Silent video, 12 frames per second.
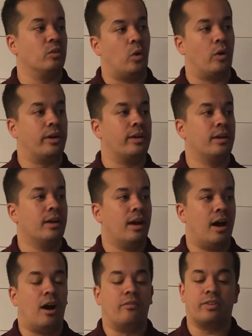and glory
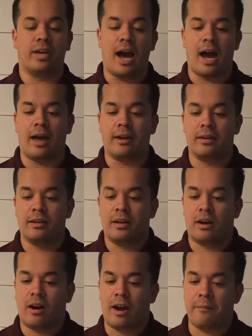of God.
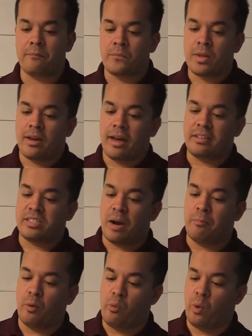All right? A
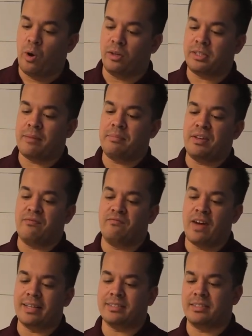temporal world can be
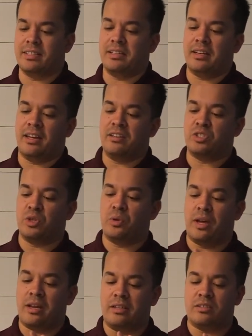invested
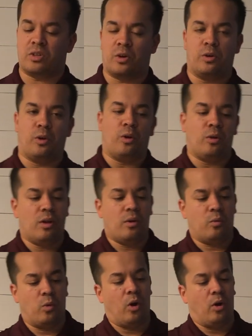into an eternal
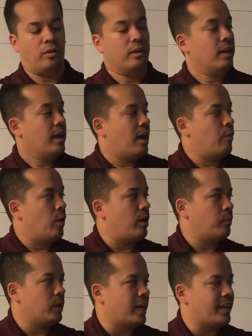world. And
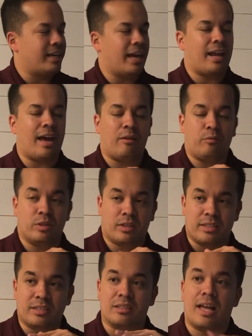what we're going to get at
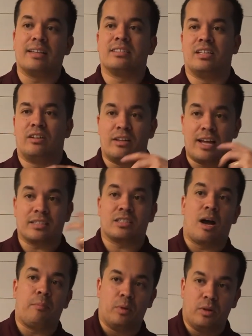with this lesson, the
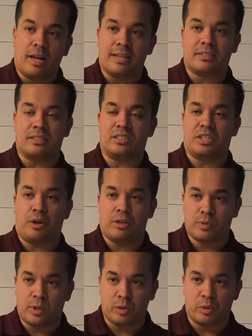next couple of lessons
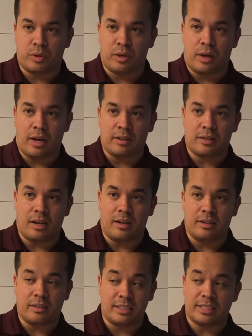here as we go through uh,
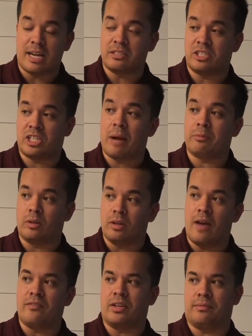Ecclesiastes chapter
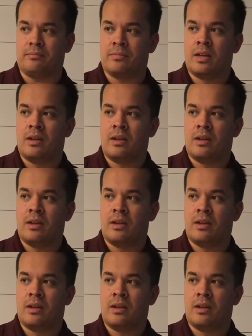11,